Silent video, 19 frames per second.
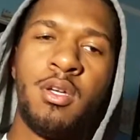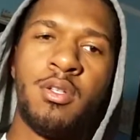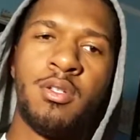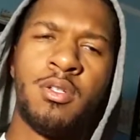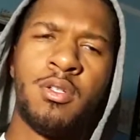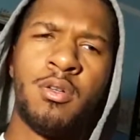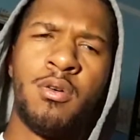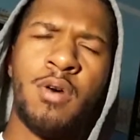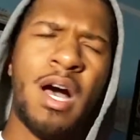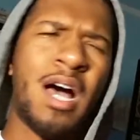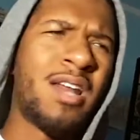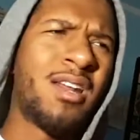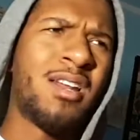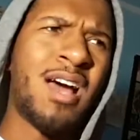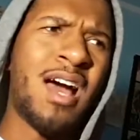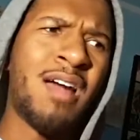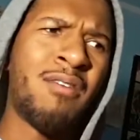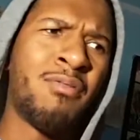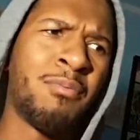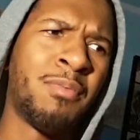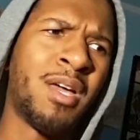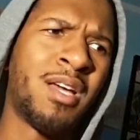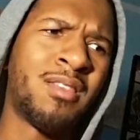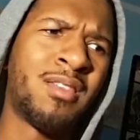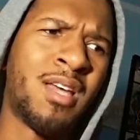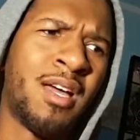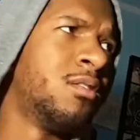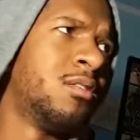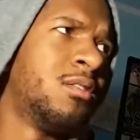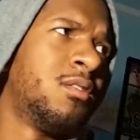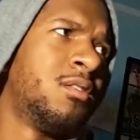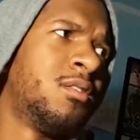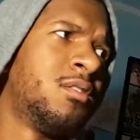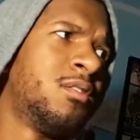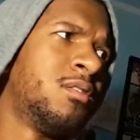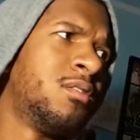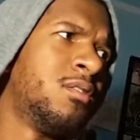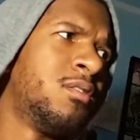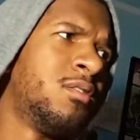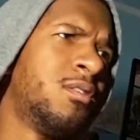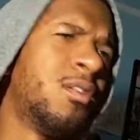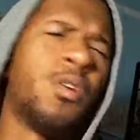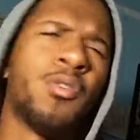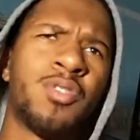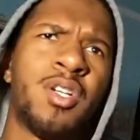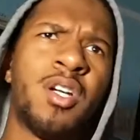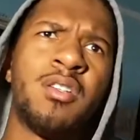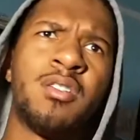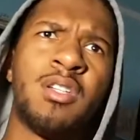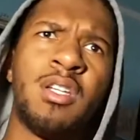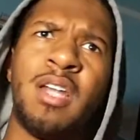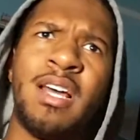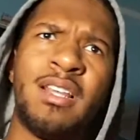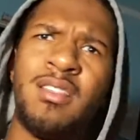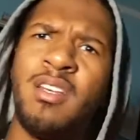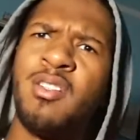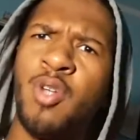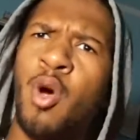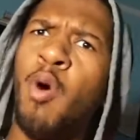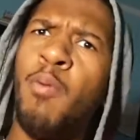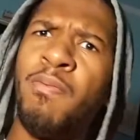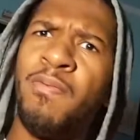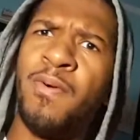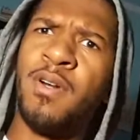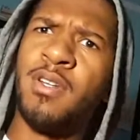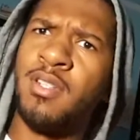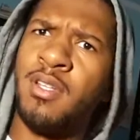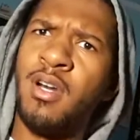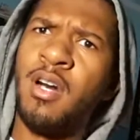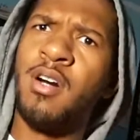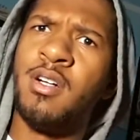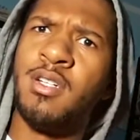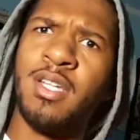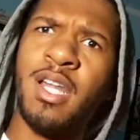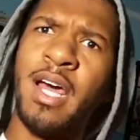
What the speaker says: So how did Hiram get that? No, seriously, like, there's hope for us nerds.